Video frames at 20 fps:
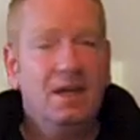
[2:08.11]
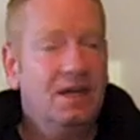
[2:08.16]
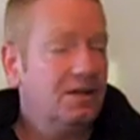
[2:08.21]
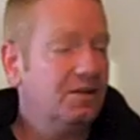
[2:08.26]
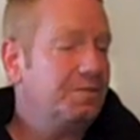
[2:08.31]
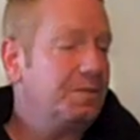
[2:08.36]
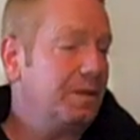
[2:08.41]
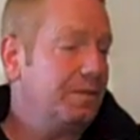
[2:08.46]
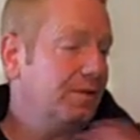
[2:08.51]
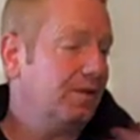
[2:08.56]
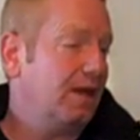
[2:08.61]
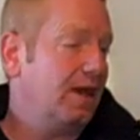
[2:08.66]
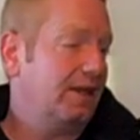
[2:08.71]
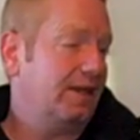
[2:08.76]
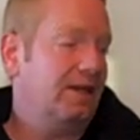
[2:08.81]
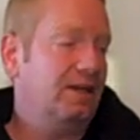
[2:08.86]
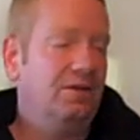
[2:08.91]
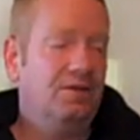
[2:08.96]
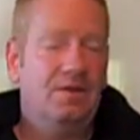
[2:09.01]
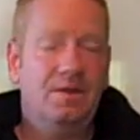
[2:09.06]
There's people
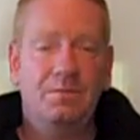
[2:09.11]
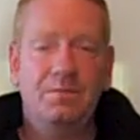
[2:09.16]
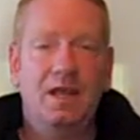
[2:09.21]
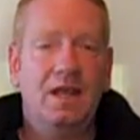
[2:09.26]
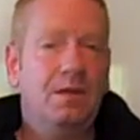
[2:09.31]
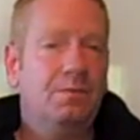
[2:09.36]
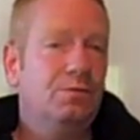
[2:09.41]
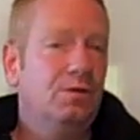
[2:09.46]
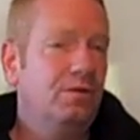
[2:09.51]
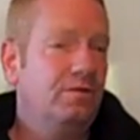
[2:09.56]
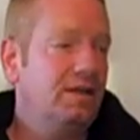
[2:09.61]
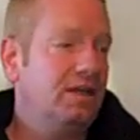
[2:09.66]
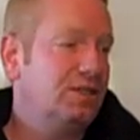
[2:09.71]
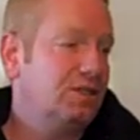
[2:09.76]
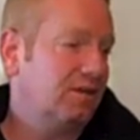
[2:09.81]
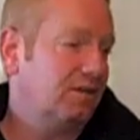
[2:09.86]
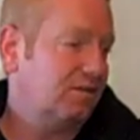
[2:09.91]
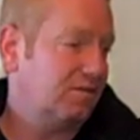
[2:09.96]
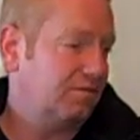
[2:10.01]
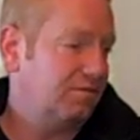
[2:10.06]
out here that make
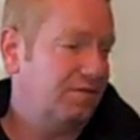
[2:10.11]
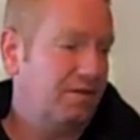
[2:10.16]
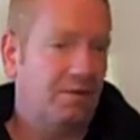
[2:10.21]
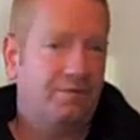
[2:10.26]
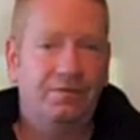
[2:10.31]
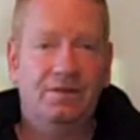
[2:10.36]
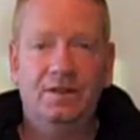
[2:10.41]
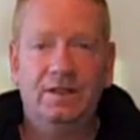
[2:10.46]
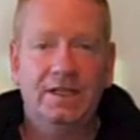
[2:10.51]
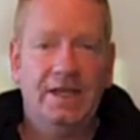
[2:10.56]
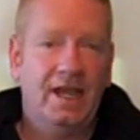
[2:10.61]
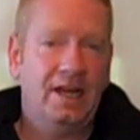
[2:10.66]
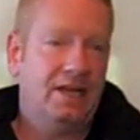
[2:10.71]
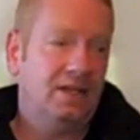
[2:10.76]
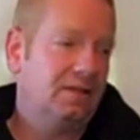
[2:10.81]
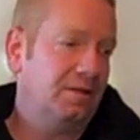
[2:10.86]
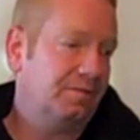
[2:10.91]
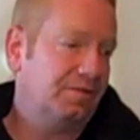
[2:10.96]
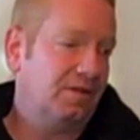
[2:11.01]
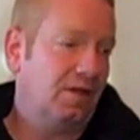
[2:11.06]
movies just
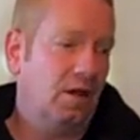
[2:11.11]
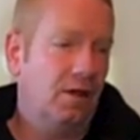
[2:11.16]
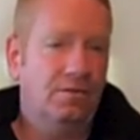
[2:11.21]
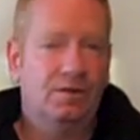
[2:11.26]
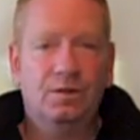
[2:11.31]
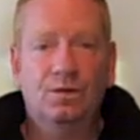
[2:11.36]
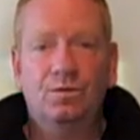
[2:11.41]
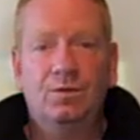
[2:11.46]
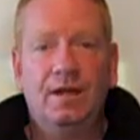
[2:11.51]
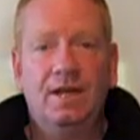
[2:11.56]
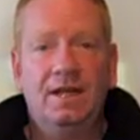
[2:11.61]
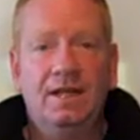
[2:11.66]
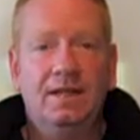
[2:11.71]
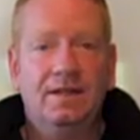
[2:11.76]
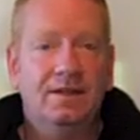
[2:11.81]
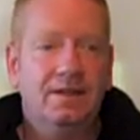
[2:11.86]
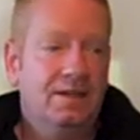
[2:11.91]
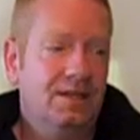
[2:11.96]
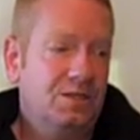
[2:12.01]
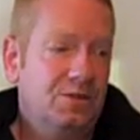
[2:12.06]
affiliating themselves and
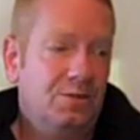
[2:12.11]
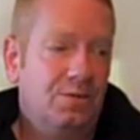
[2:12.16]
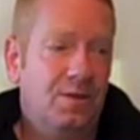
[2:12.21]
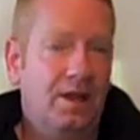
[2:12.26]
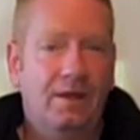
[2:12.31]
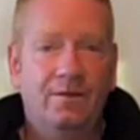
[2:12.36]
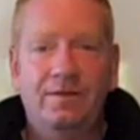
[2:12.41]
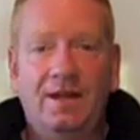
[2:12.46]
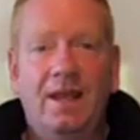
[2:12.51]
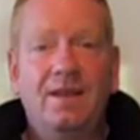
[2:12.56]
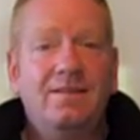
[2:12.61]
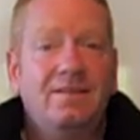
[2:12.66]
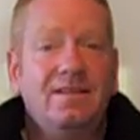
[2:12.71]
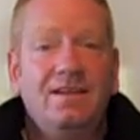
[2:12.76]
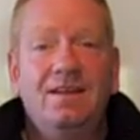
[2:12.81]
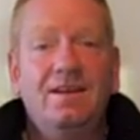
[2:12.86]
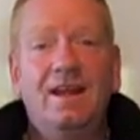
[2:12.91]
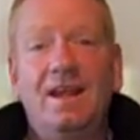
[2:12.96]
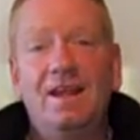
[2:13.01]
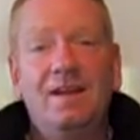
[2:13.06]
creating a niche around
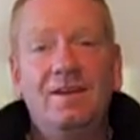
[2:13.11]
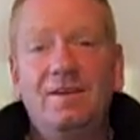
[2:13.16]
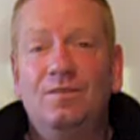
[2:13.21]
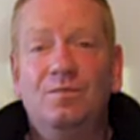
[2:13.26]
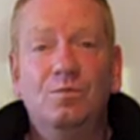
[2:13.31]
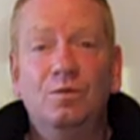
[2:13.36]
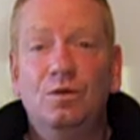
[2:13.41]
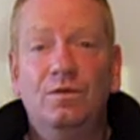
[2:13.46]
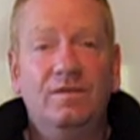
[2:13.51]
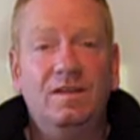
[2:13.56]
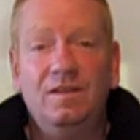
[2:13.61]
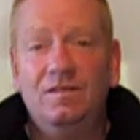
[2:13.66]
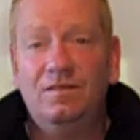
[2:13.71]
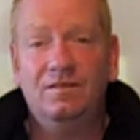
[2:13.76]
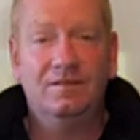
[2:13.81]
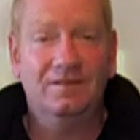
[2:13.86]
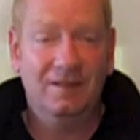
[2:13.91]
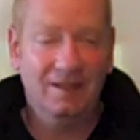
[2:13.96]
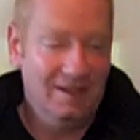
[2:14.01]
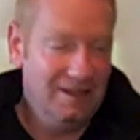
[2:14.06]
1980s movies